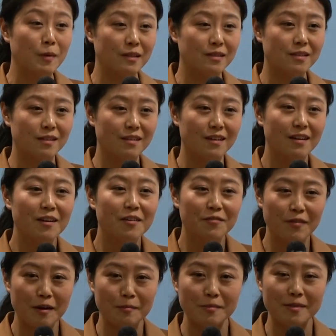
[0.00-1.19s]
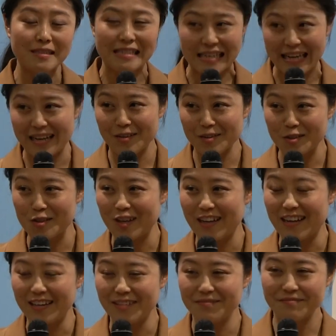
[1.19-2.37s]
master from Sydney,
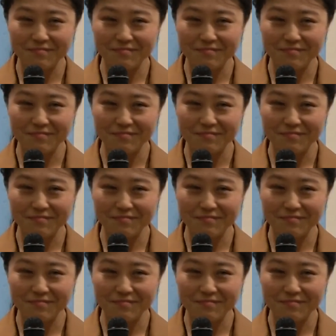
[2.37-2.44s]
Australia.